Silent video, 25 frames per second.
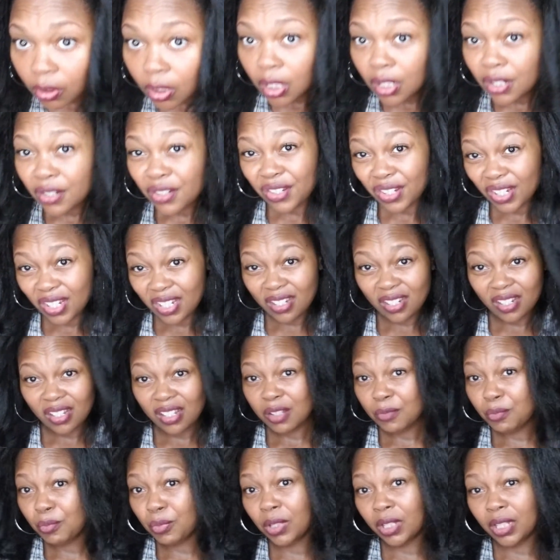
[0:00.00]
She does
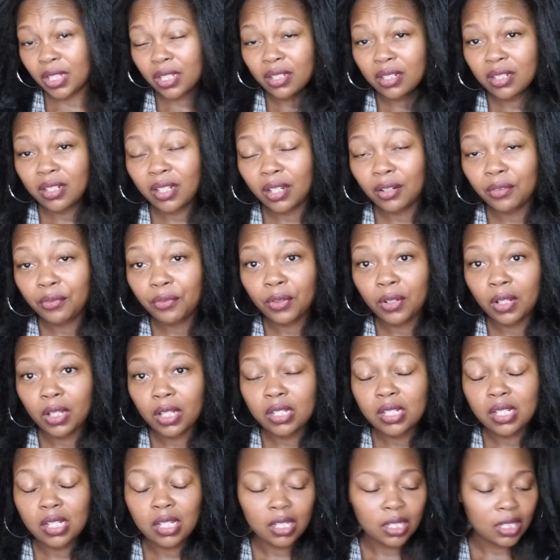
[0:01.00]
blend
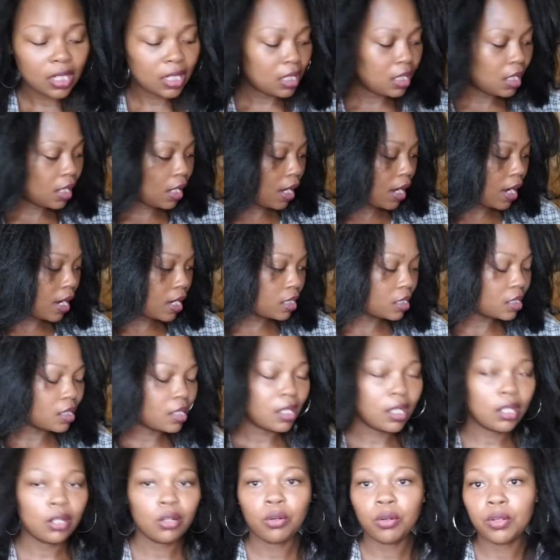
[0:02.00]
effortlessly, and it has
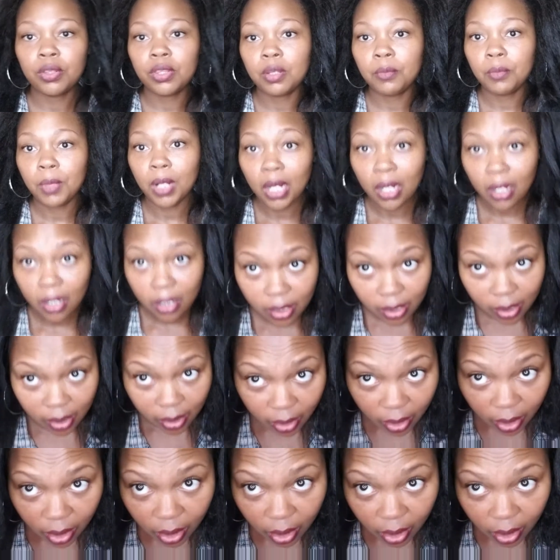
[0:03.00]
that on the box.